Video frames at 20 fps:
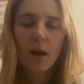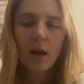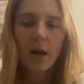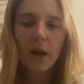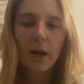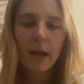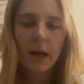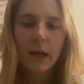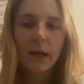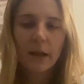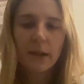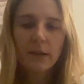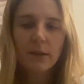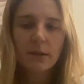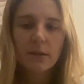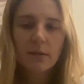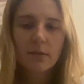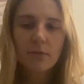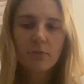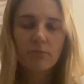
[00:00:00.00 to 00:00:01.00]

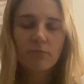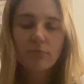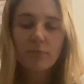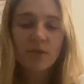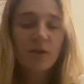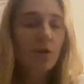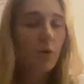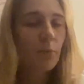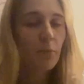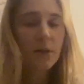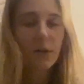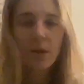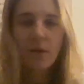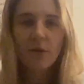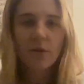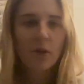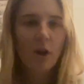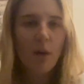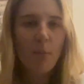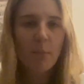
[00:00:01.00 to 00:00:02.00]
and so many
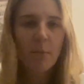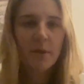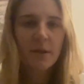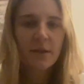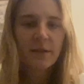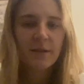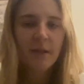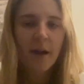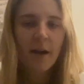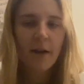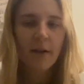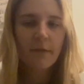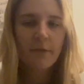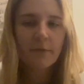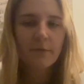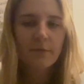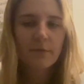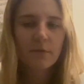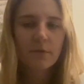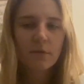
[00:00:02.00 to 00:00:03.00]
other companies have.
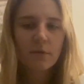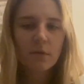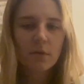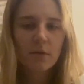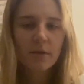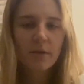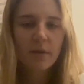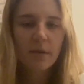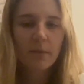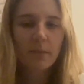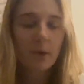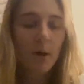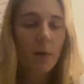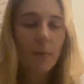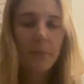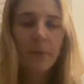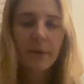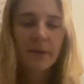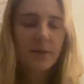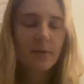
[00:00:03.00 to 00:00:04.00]
Some
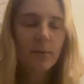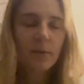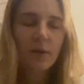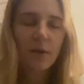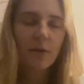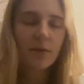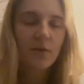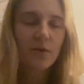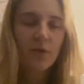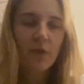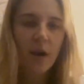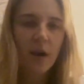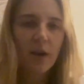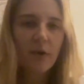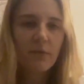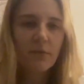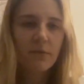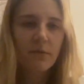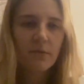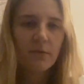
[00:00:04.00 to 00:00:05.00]
companies will not survive
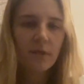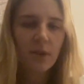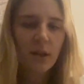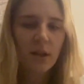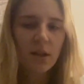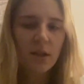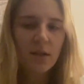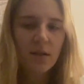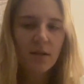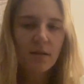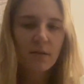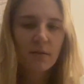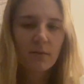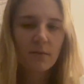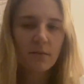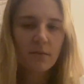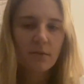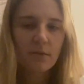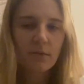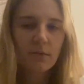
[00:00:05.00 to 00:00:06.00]
this
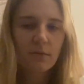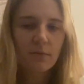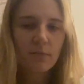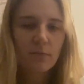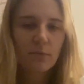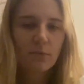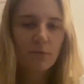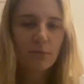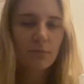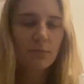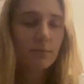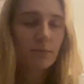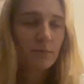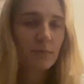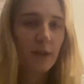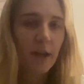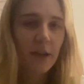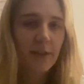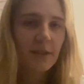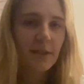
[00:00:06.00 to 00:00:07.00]

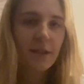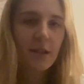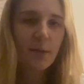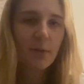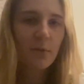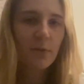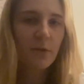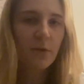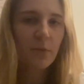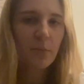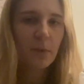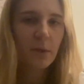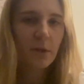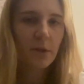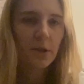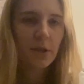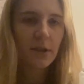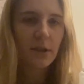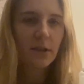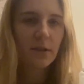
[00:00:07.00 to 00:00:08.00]
90-day review
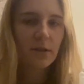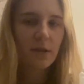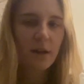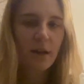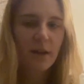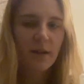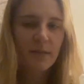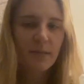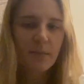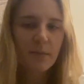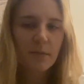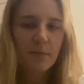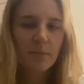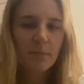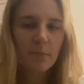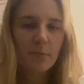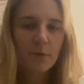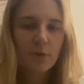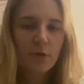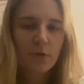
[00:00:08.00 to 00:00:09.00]
period that has been
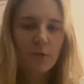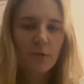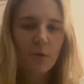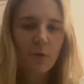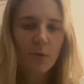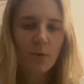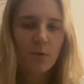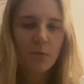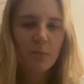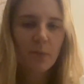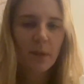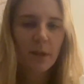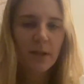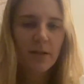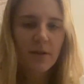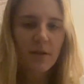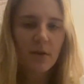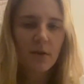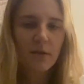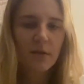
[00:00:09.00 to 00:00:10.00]
pushed forward by his
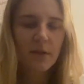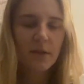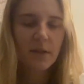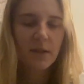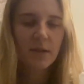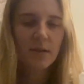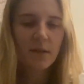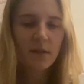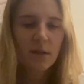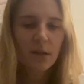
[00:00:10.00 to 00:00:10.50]
office.